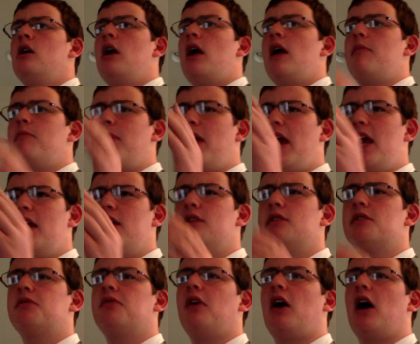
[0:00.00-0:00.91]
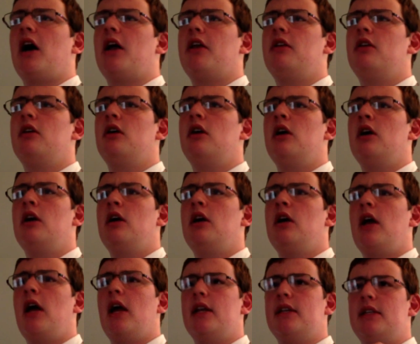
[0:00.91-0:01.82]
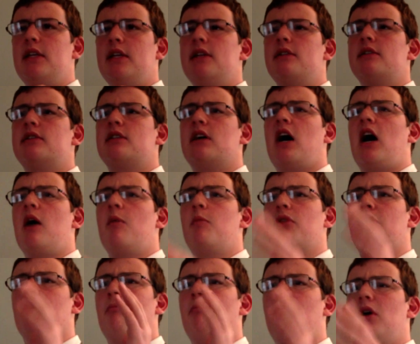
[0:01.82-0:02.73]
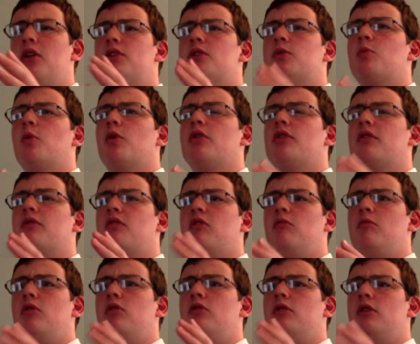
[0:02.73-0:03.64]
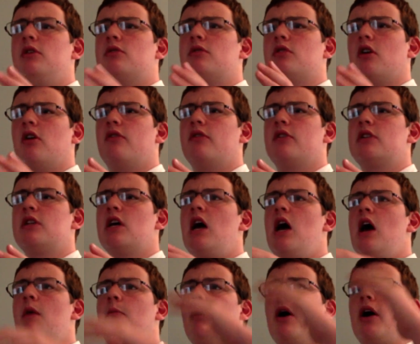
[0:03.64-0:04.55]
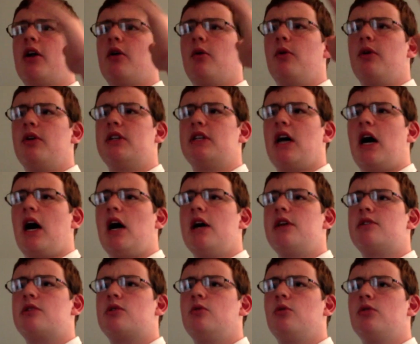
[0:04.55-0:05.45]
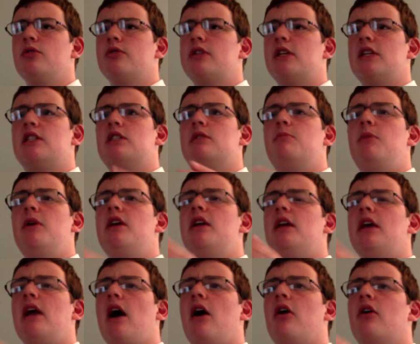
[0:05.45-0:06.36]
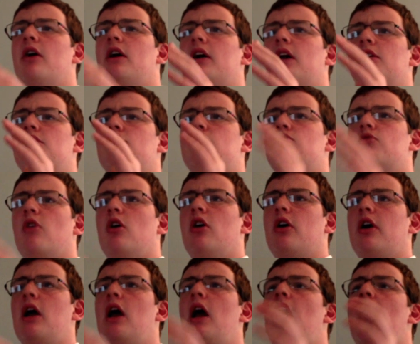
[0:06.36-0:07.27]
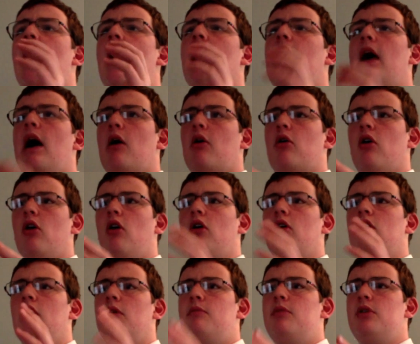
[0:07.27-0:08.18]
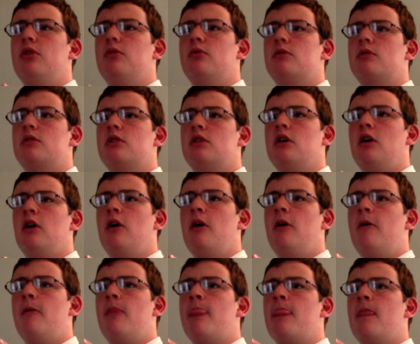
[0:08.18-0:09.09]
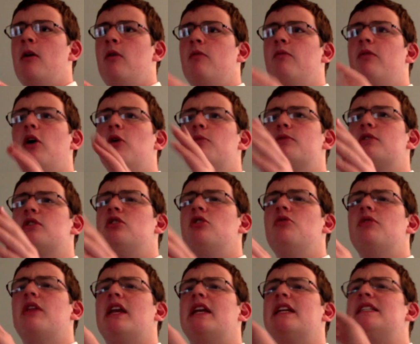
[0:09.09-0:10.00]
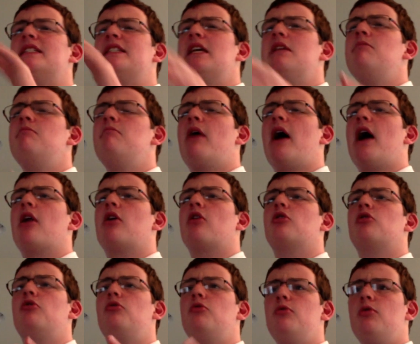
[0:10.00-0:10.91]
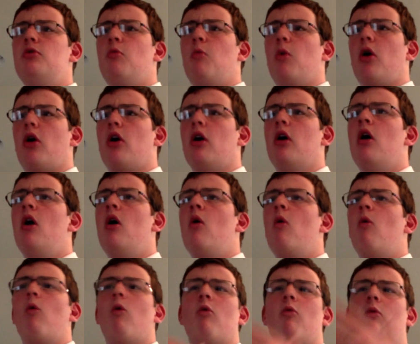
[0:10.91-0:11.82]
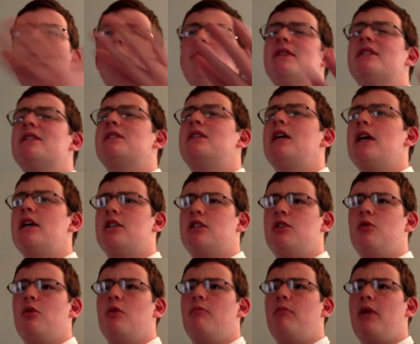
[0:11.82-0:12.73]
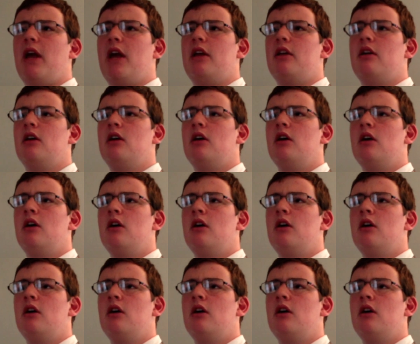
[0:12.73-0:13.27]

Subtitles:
and paid his fine and did his time with a month's worth of community service by going to high schools and speaking out against drug and alcohol abuse. Phelps knew that it didn't matter who you were or what mistakes you had made,